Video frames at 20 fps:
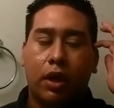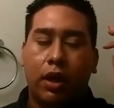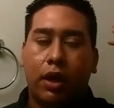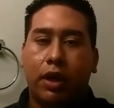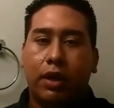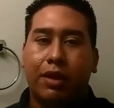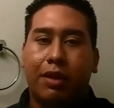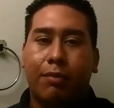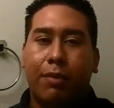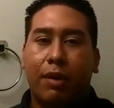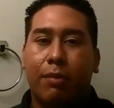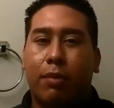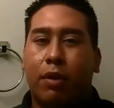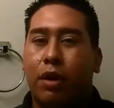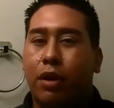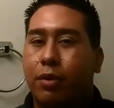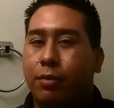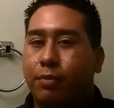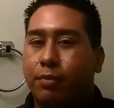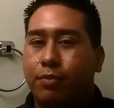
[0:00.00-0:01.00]
And then my
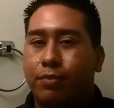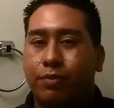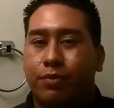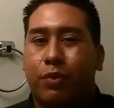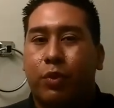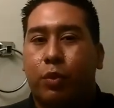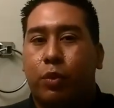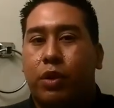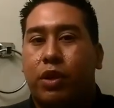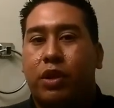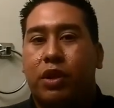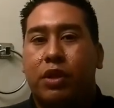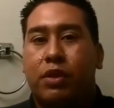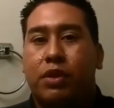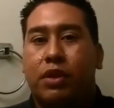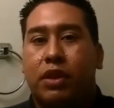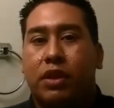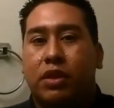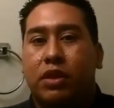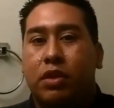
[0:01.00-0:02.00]
mom would use
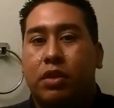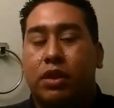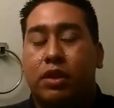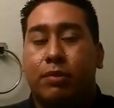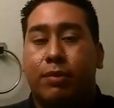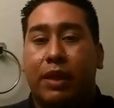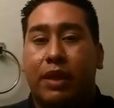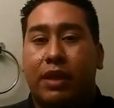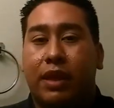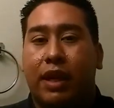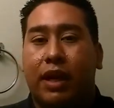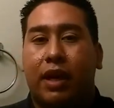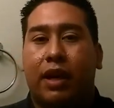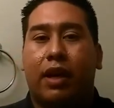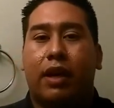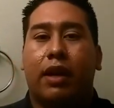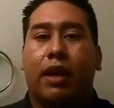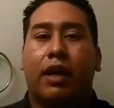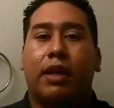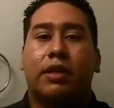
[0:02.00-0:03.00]
it, and so does my
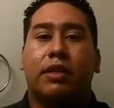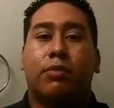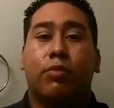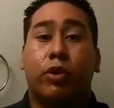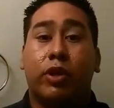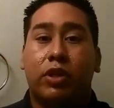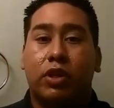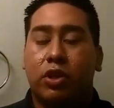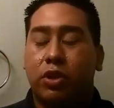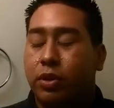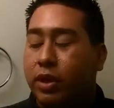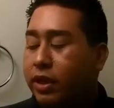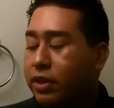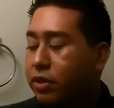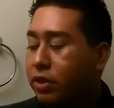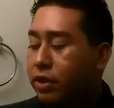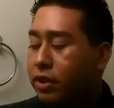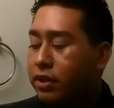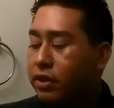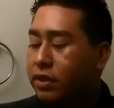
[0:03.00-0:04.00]
dad, as
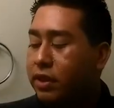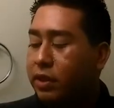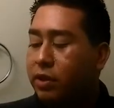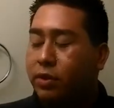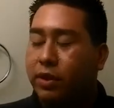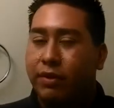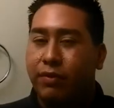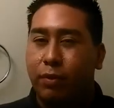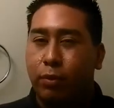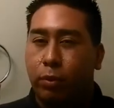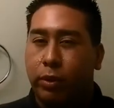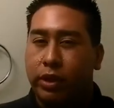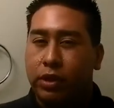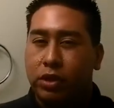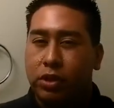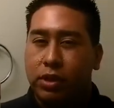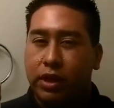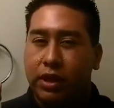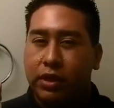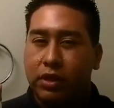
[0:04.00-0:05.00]
moisturizer because they do have a
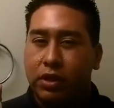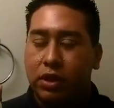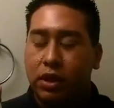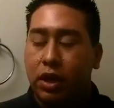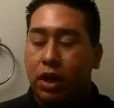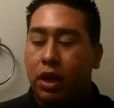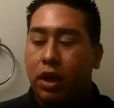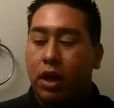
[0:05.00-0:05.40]
moisturizer.